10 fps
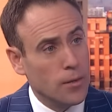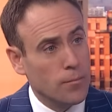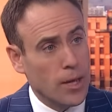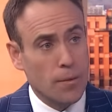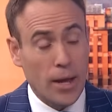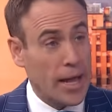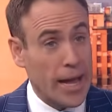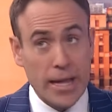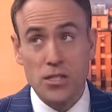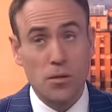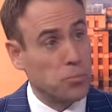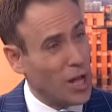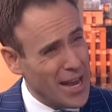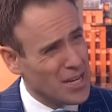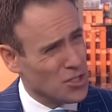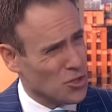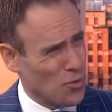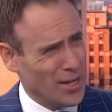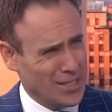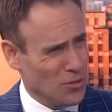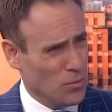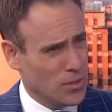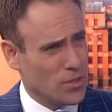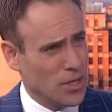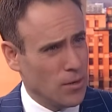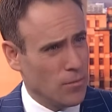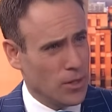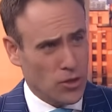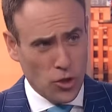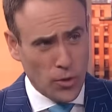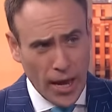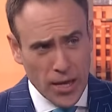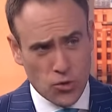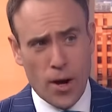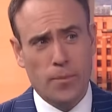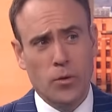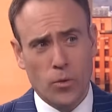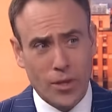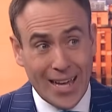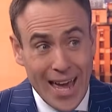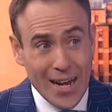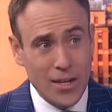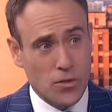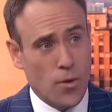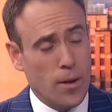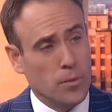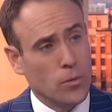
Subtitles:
And supply constraints, it would seem, that the UK is grappling with, that Canada is